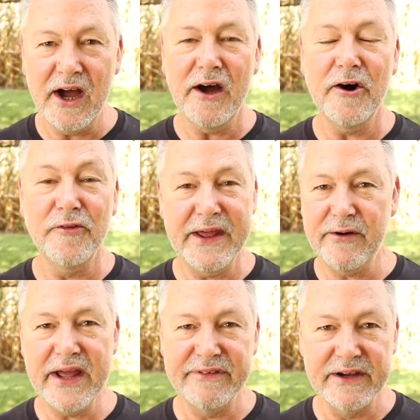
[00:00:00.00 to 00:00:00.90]
Uh-oh, they
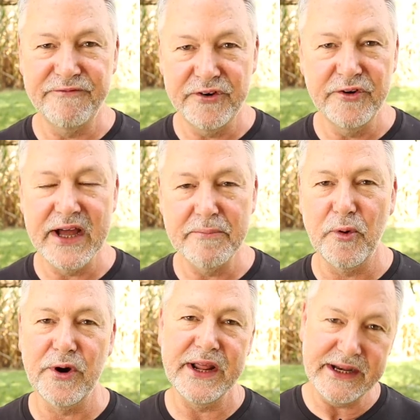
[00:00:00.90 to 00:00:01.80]
don't have enough food on
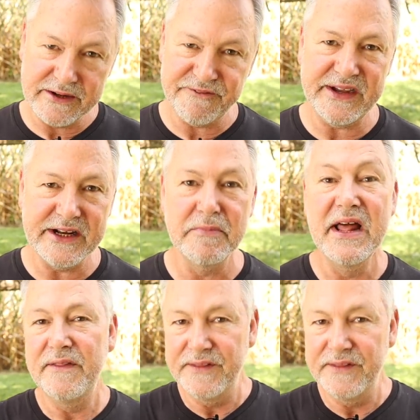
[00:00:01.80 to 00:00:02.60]
board. I need to feed them.